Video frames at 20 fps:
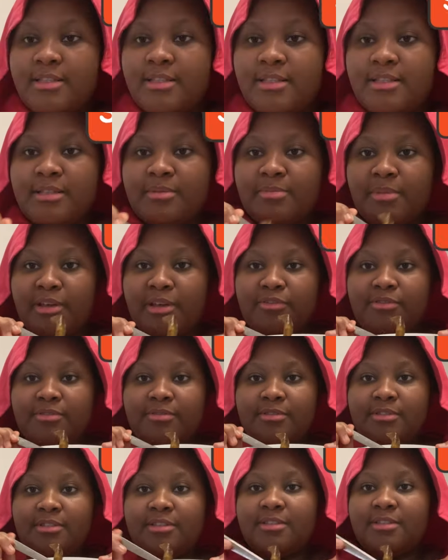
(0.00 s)
this is my
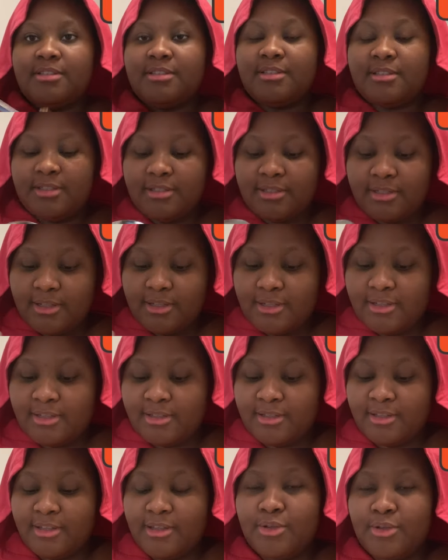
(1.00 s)
food.
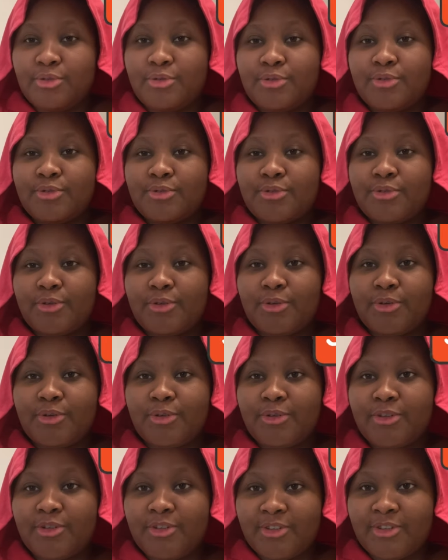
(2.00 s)
It looks so
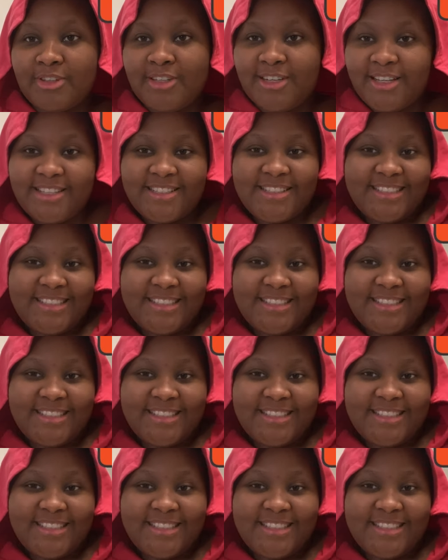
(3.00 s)
good.